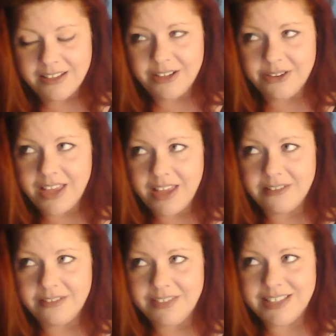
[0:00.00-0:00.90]
okay,
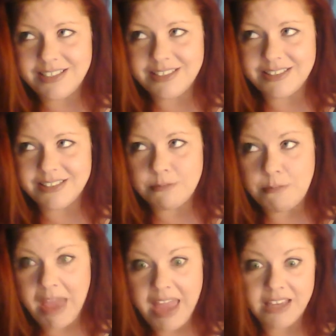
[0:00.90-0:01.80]
this is
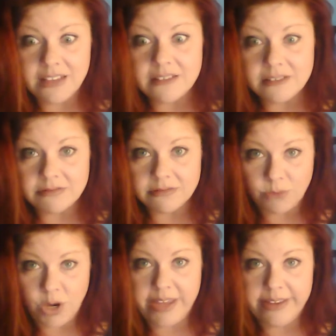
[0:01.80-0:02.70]
May,
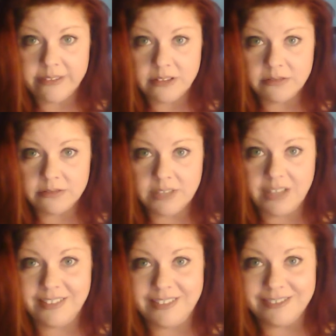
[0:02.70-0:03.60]
right?
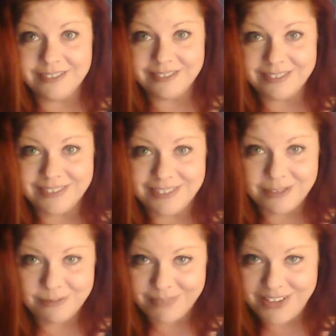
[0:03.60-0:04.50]

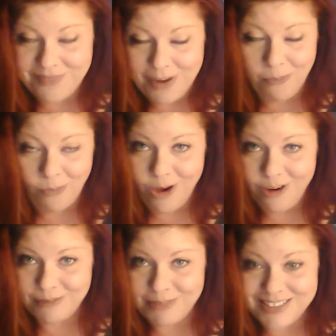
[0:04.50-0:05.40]
If I'm
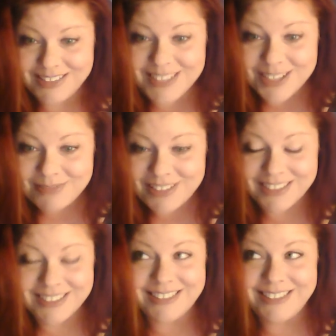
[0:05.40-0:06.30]
wrong, please tell me, because
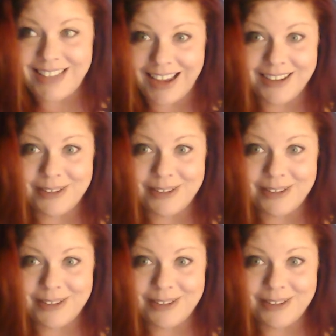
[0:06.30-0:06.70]
damn.